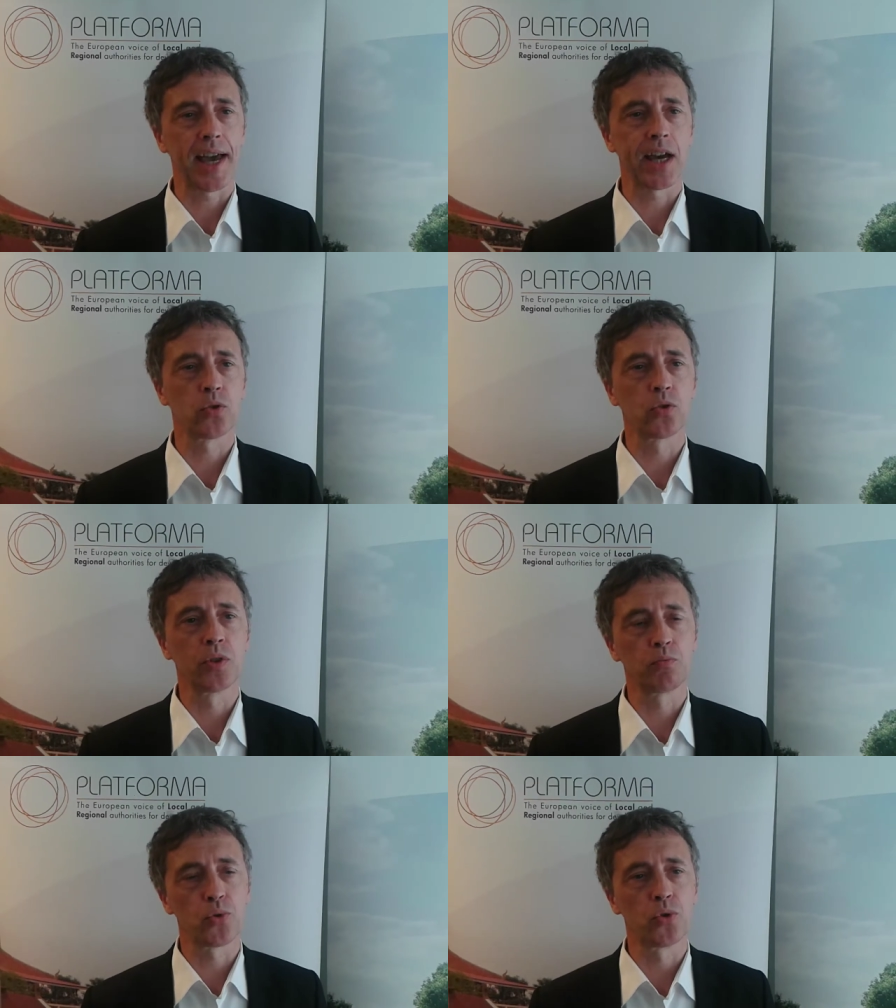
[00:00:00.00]
how to
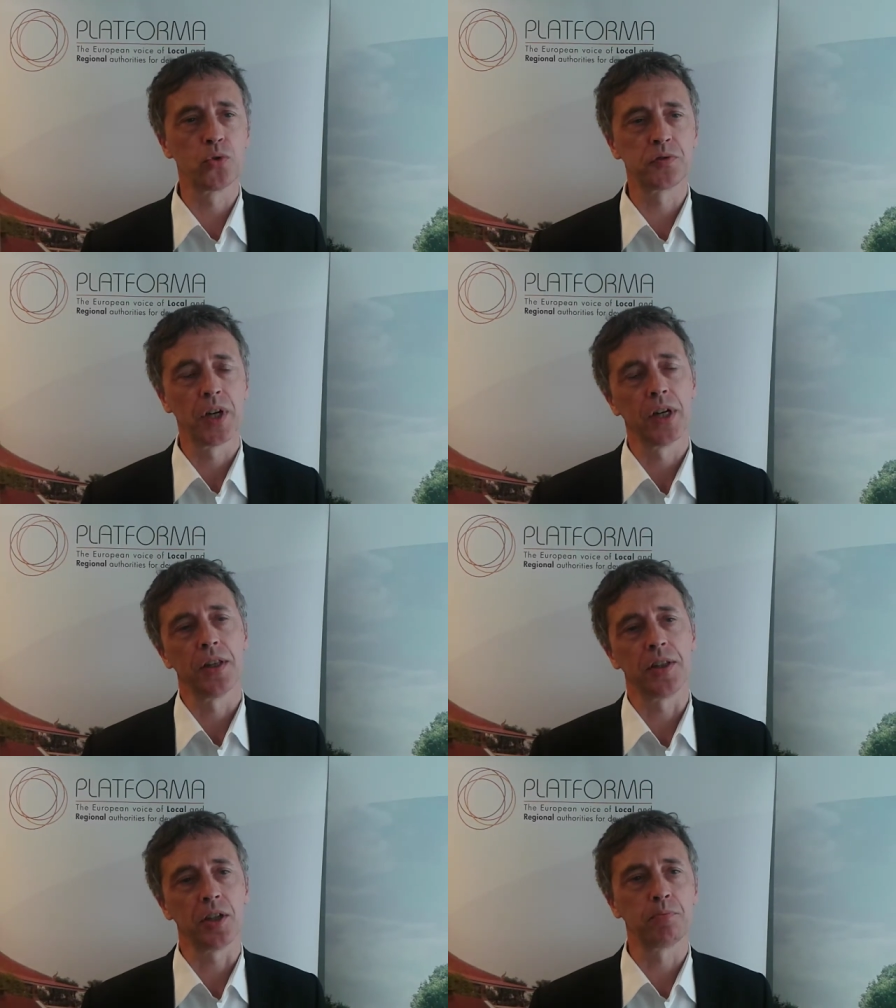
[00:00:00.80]
improve
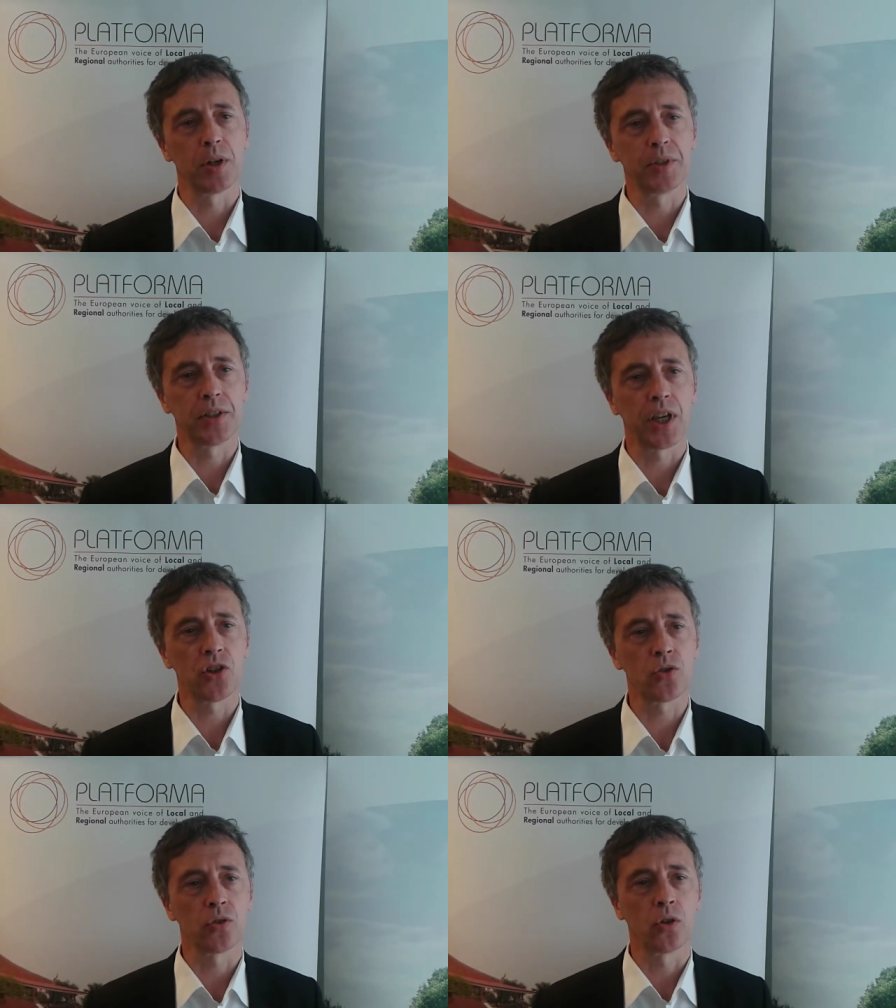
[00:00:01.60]
the implementation